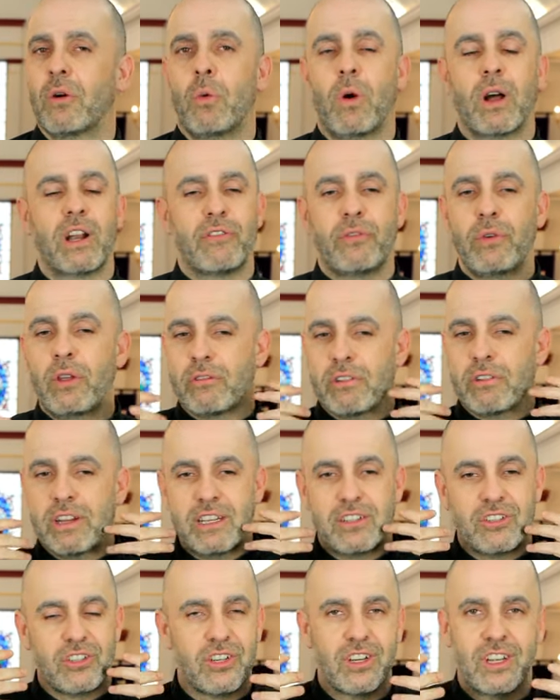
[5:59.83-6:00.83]
What if we
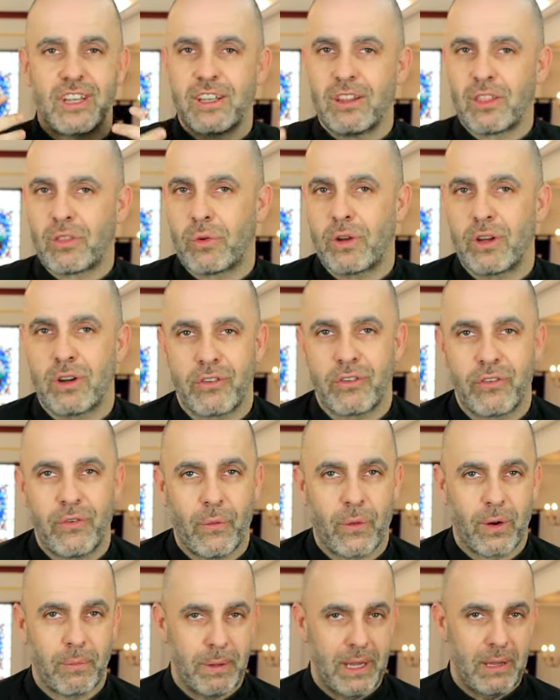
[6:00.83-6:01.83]
reach three or
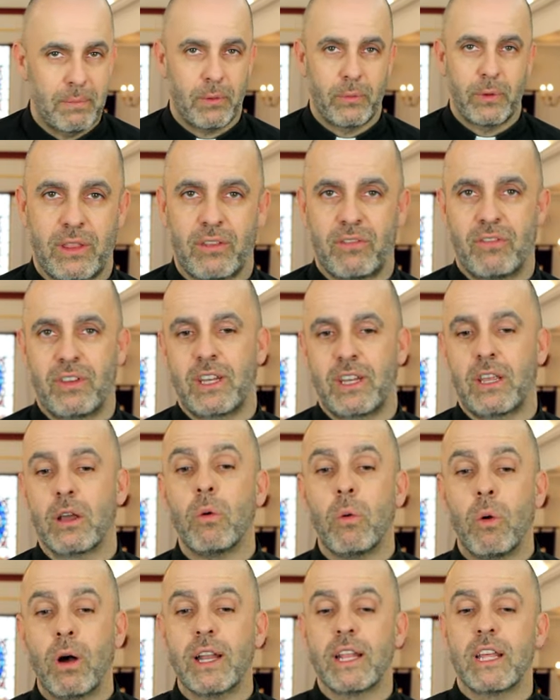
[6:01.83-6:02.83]
four people a video?
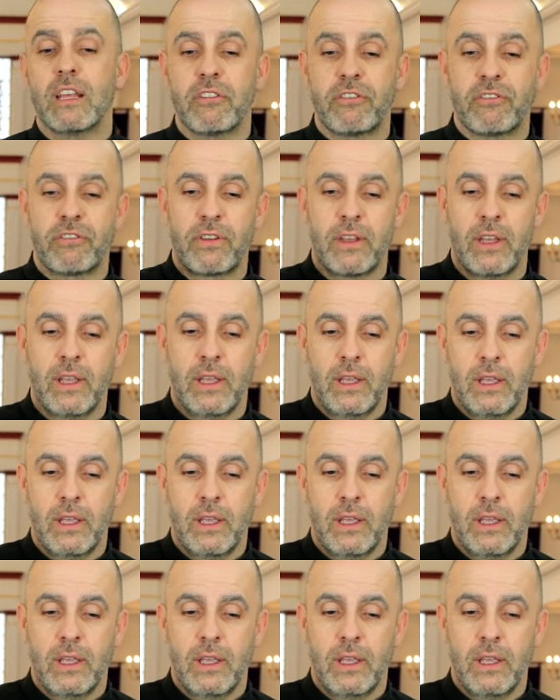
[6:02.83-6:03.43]
What if